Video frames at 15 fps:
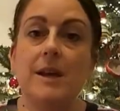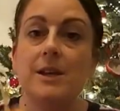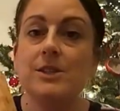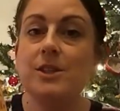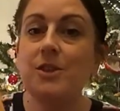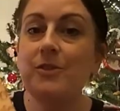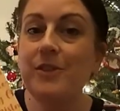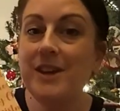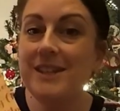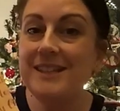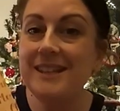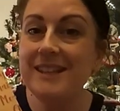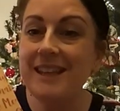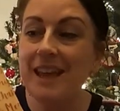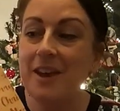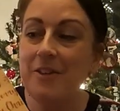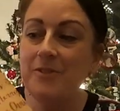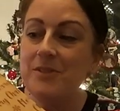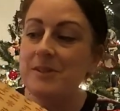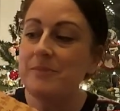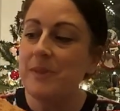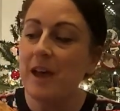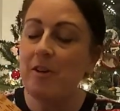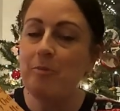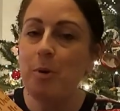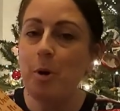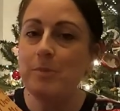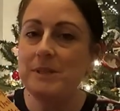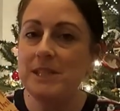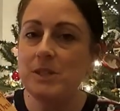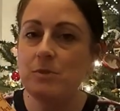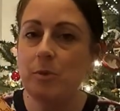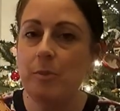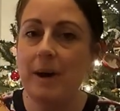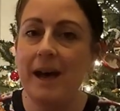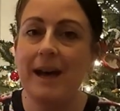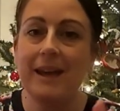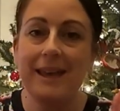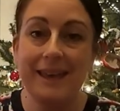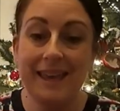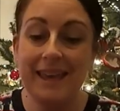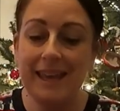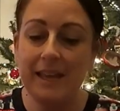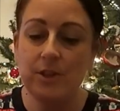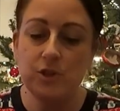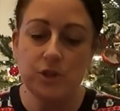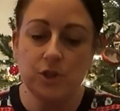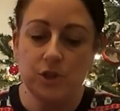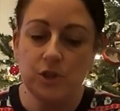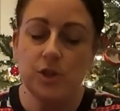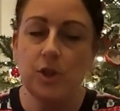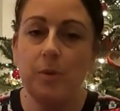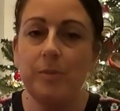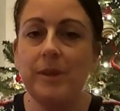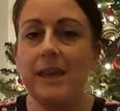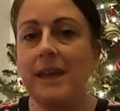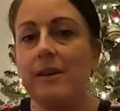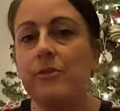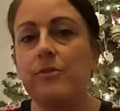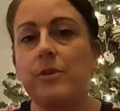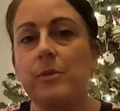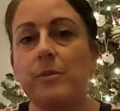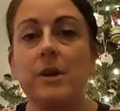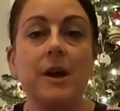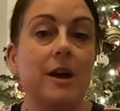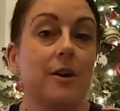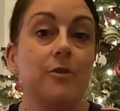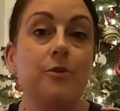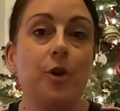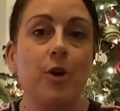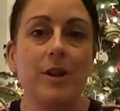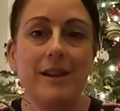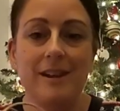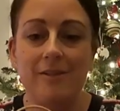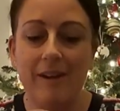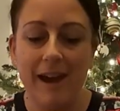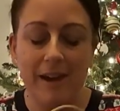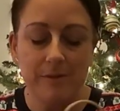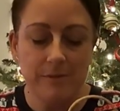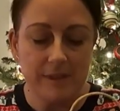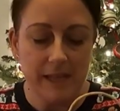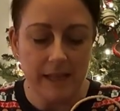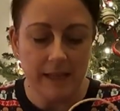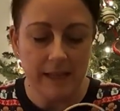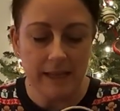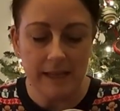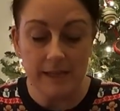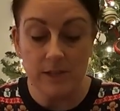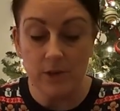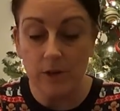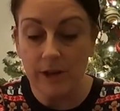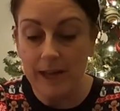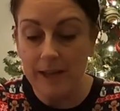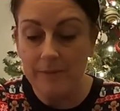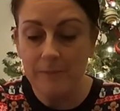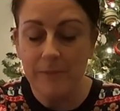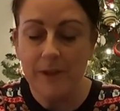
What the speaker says: So the first little gift I've popped into a bag, again, just to stop the gift from falling around in the stocking.